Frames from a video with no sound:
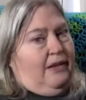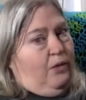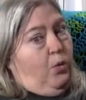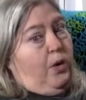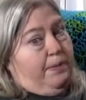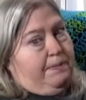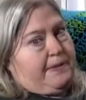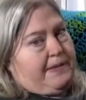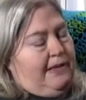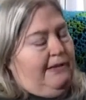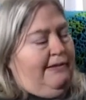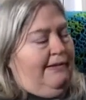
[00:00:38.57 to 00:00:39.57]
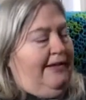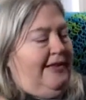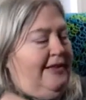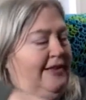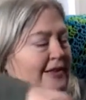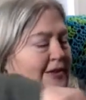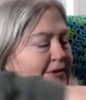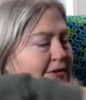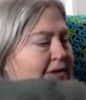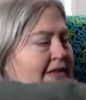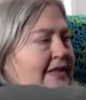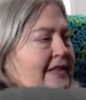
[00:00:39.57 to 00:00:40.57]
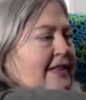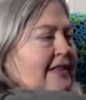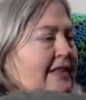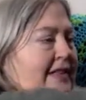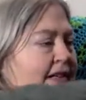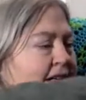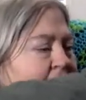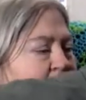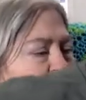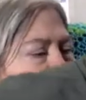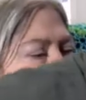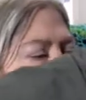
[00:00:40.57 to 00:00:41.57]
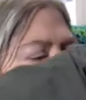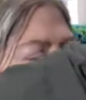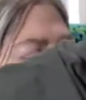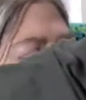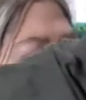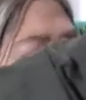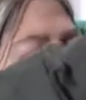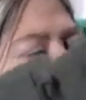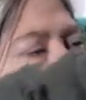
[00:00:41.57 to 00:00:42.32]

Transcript: WIPs, you know, and one of those